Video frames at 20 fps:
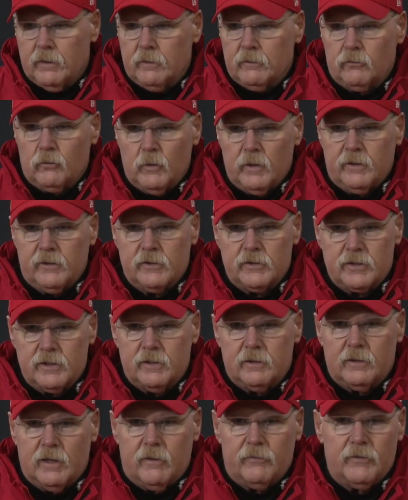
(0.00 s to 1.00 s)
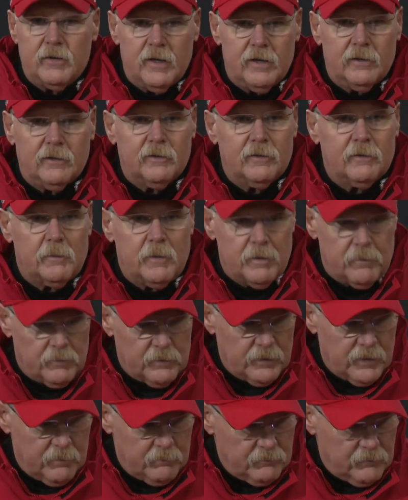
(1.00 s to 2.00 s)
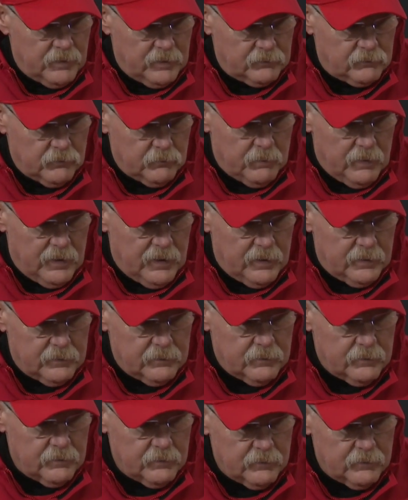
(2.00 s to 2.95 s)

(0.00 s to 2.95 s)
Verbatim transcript: tweaked his left knee a little bit, but not too bad.